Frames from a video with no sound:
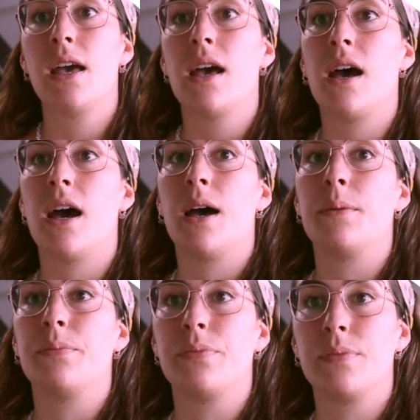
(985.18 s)

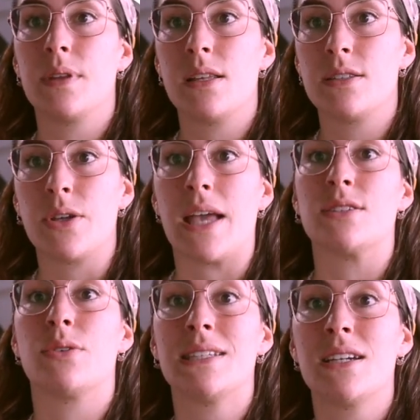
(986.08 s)
So yeah,
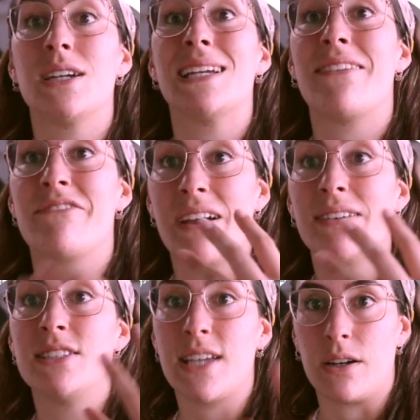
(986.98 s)
so these are
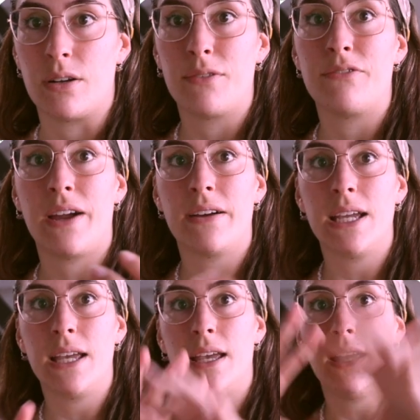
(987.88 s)
very general,
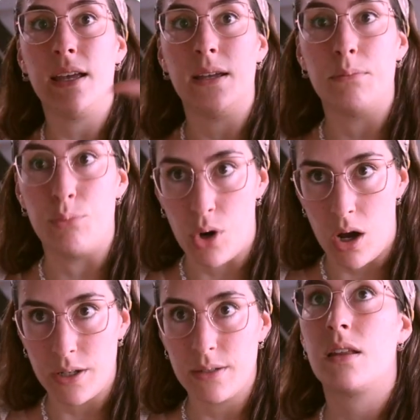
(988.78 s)
very
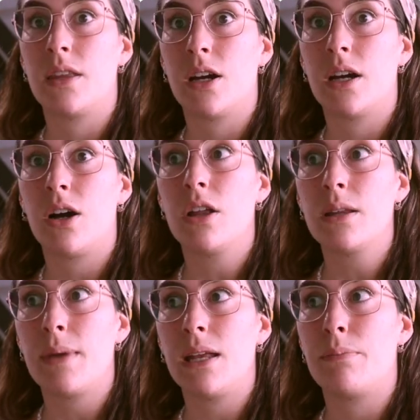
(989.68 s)
broad. They're on the
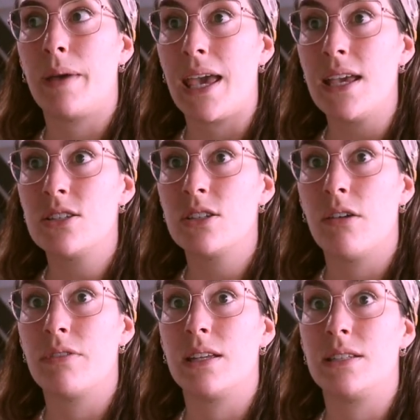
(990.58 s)
main page
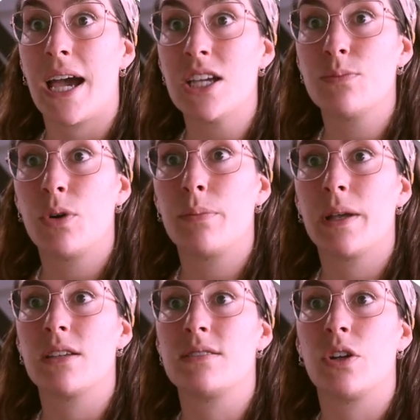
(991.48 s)
of the dashboard
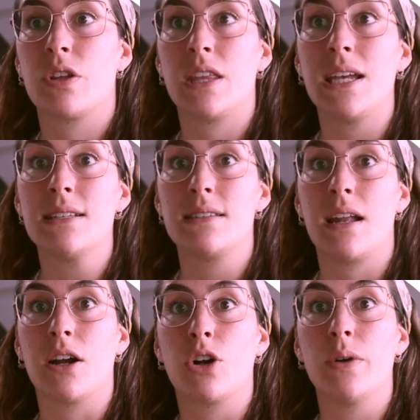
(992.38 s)
because there are things
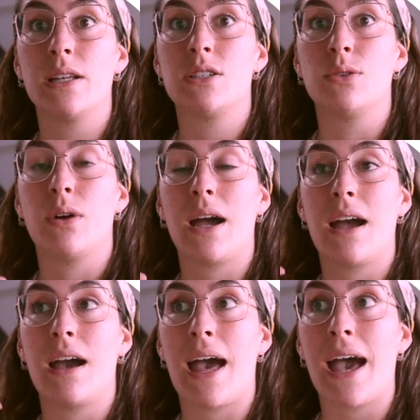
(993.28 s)
that are going to
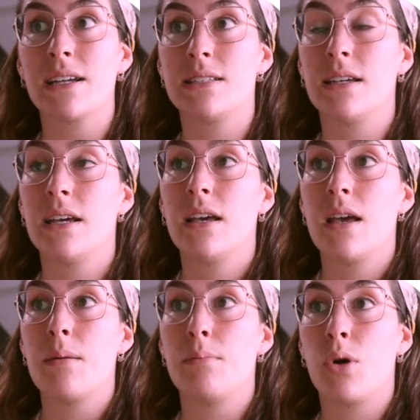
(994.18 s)
act
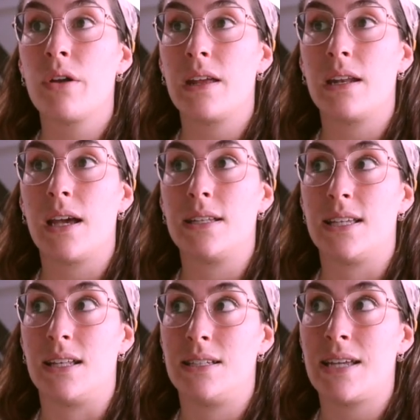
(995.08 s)
more than as
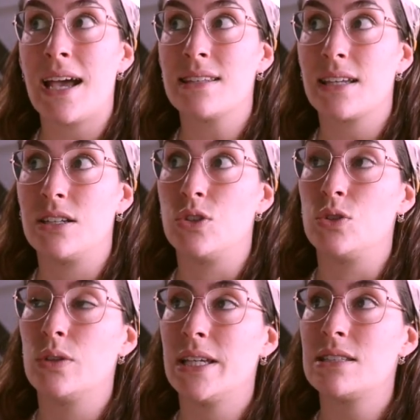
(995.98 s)
a task and
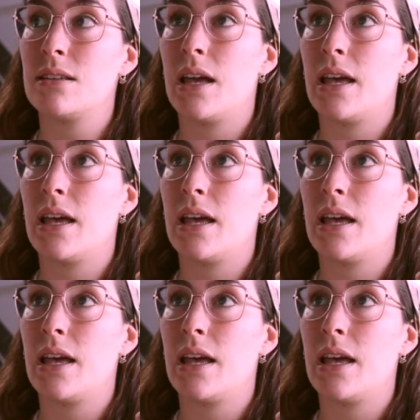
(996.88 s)
to-do list.